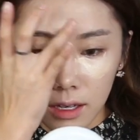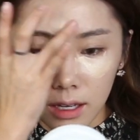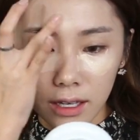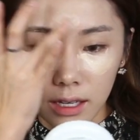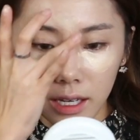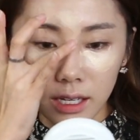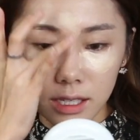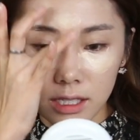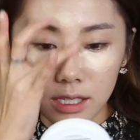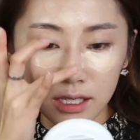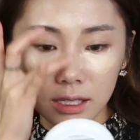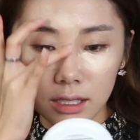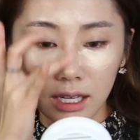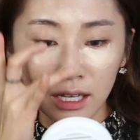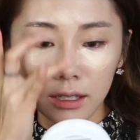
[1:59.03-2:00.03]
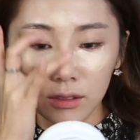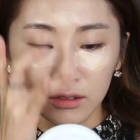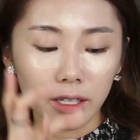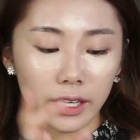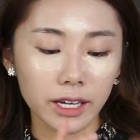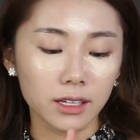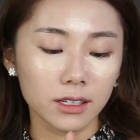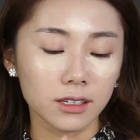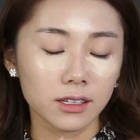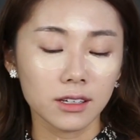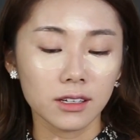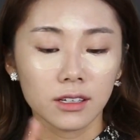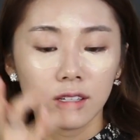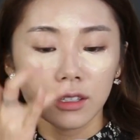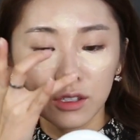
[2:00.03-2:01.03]
And I actually intend to like
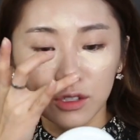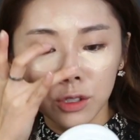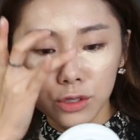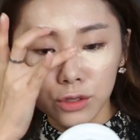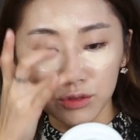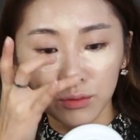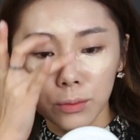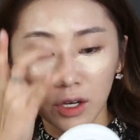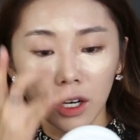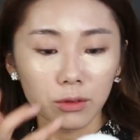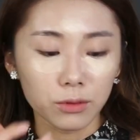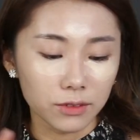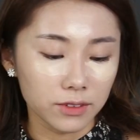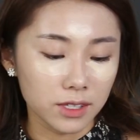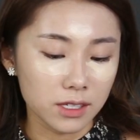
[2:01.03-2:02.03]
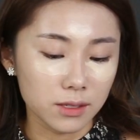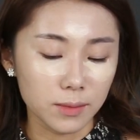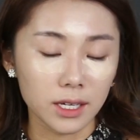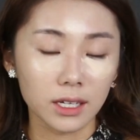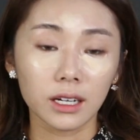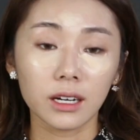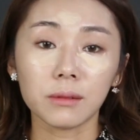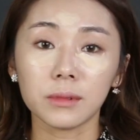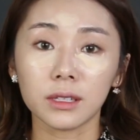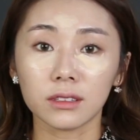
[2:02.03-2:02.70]
shoot more with this makeup